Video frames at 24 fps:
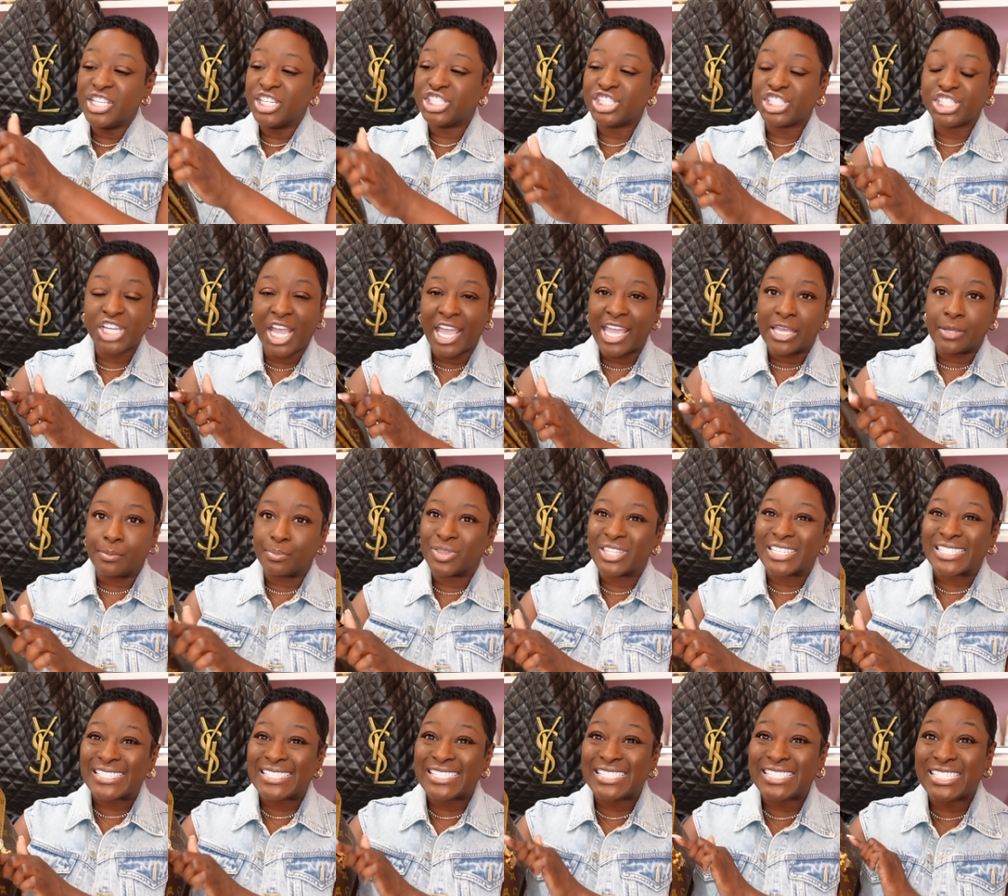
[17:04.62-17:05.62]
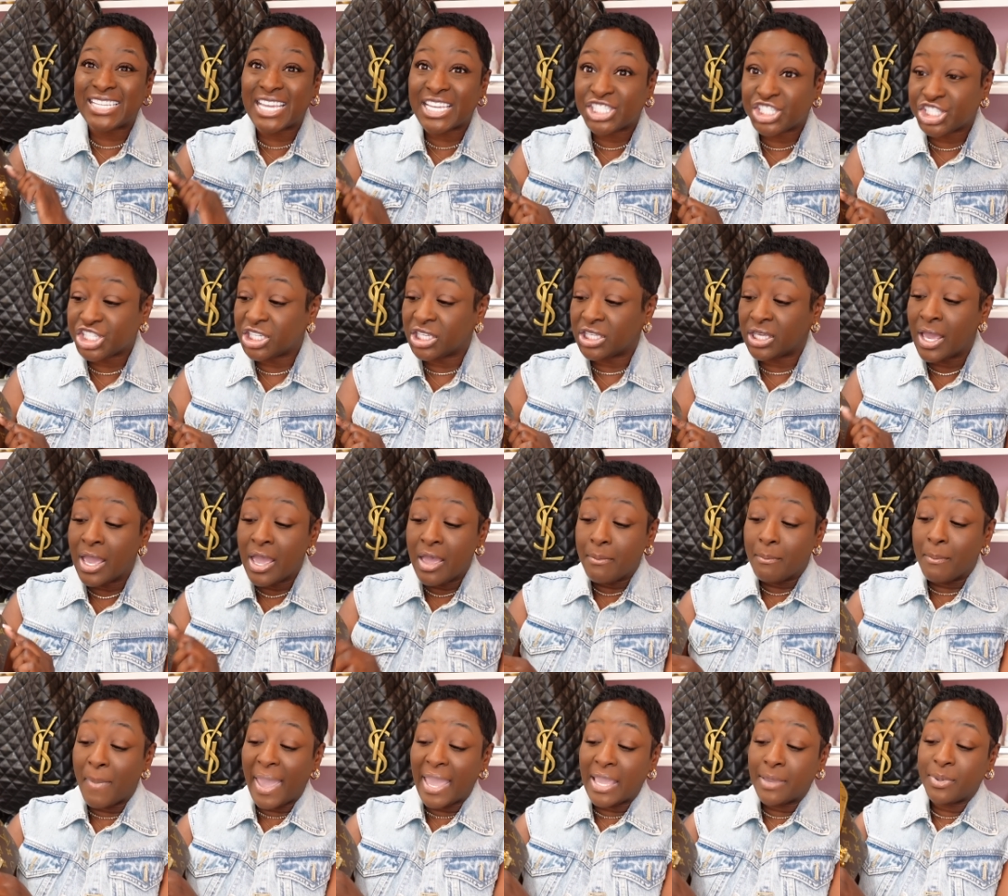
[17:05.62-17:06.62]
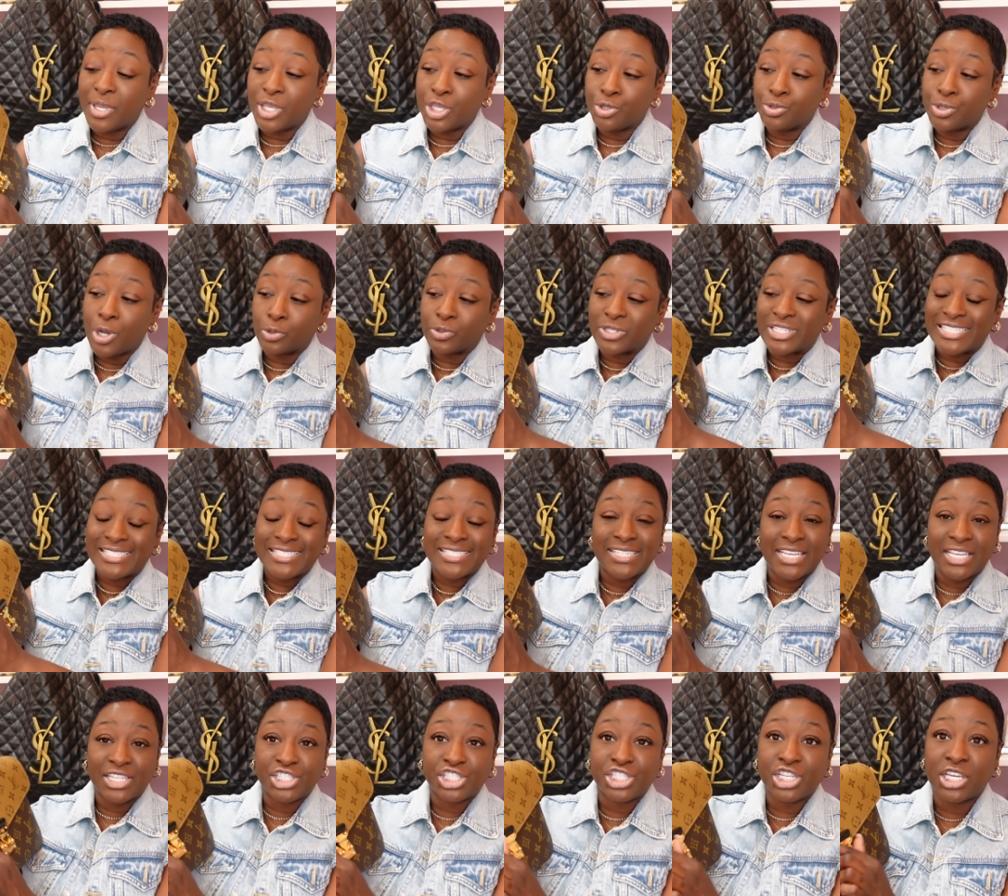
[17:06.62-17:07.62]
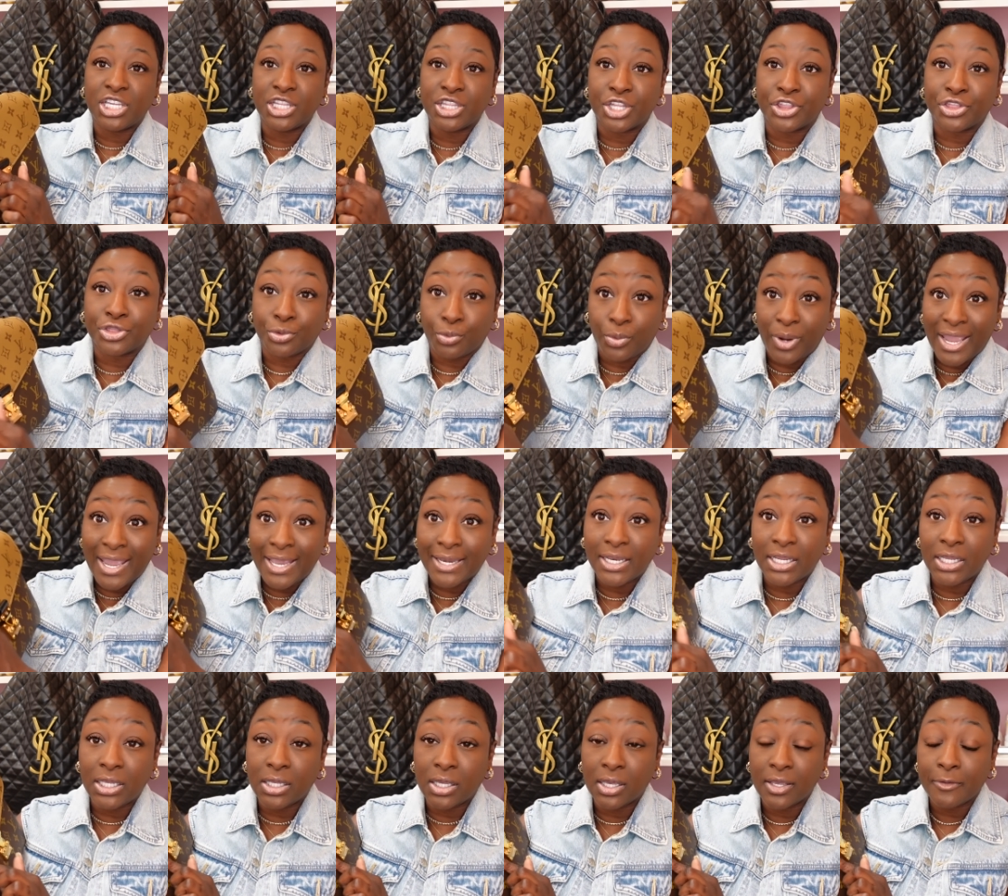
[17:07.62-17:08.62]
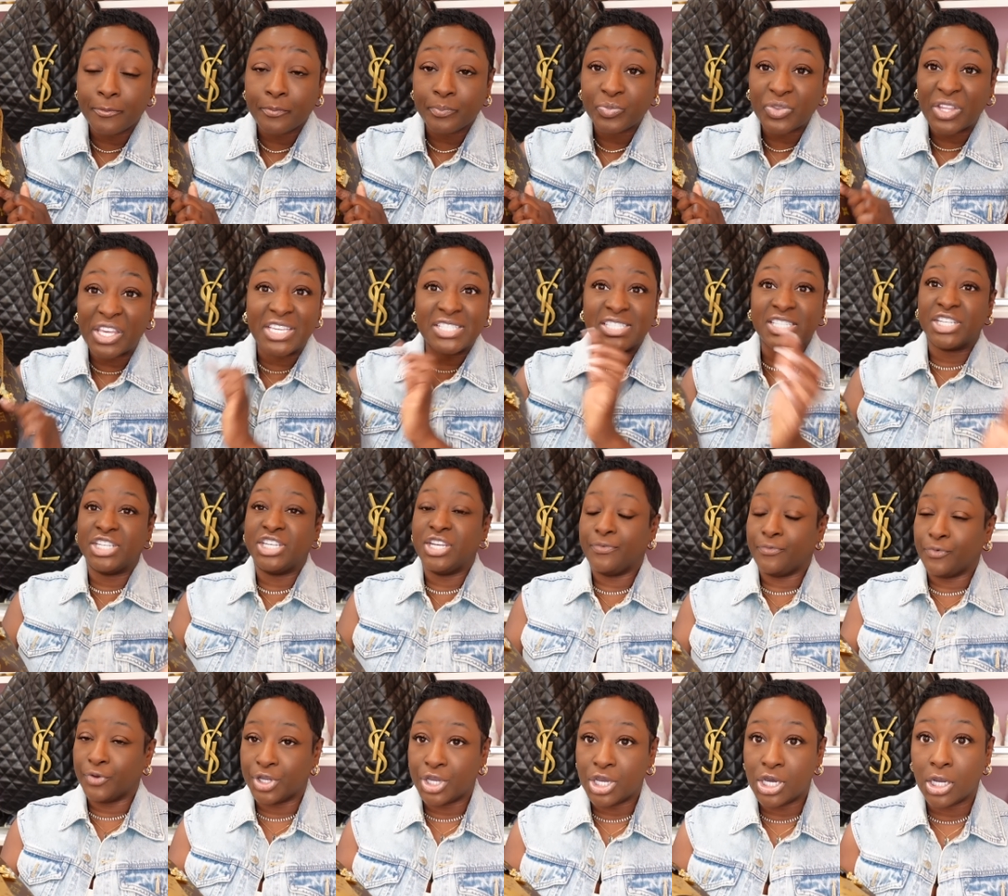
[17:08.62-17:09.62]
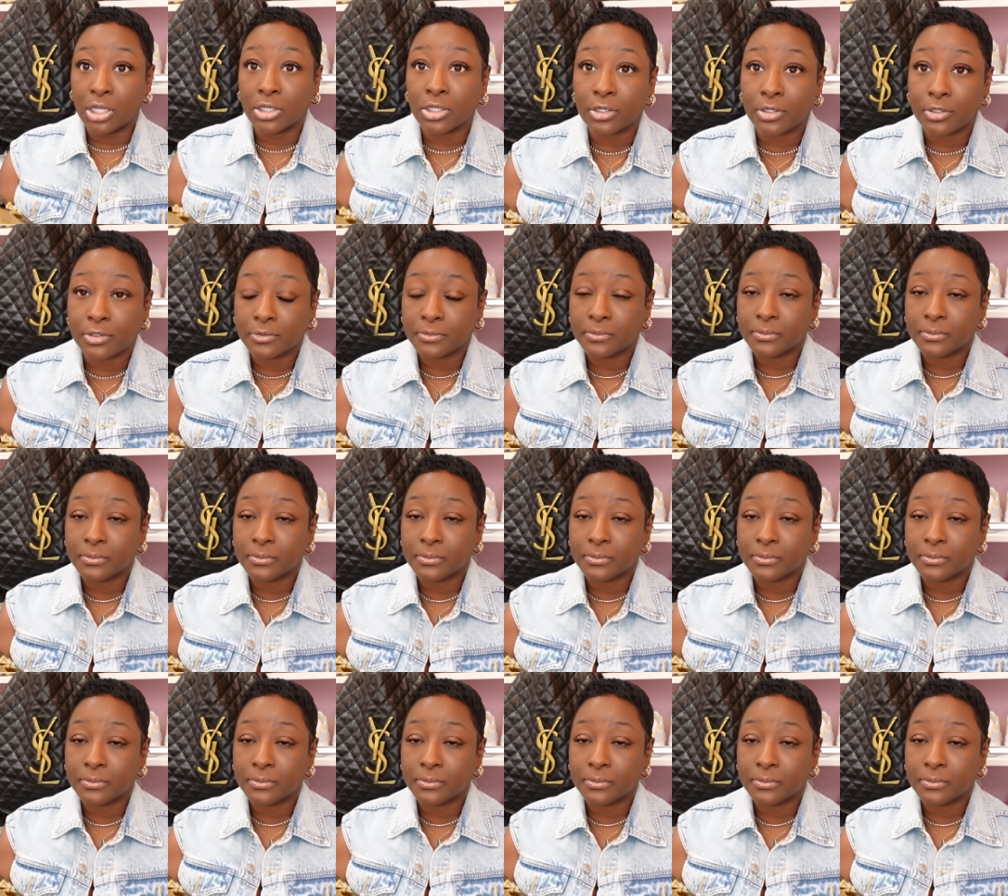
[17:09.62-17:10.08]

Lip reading: the shape, the stitching, maybe, the stitching, the threading is a different color.